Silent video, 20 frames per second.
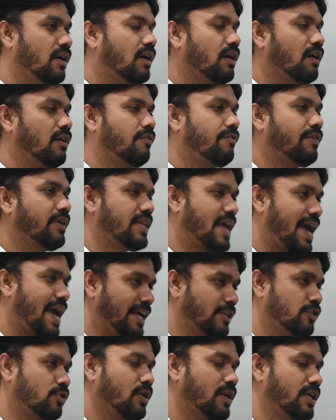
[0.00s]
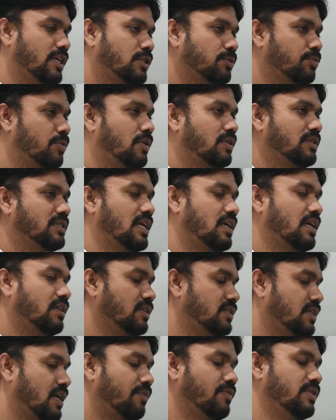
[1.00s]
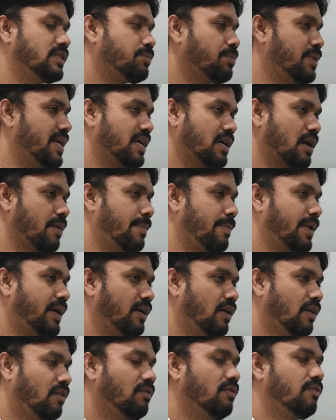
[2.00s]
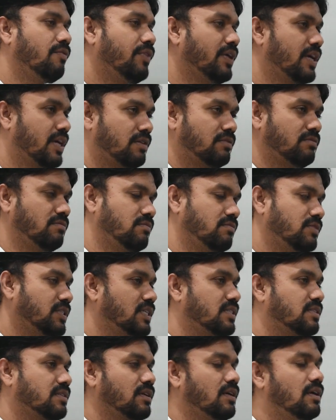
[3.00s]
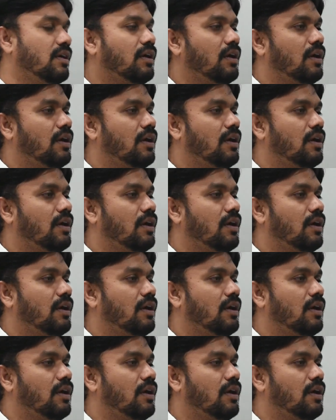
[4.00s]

uh, for the actual response or the service being up and all, we can just